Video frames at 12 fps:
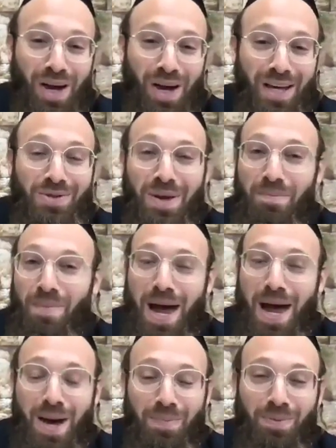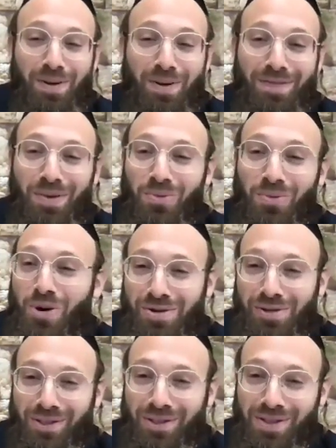and it was a map of the
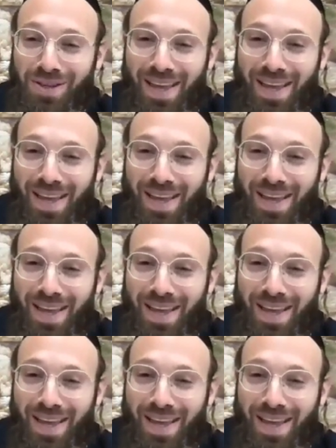world.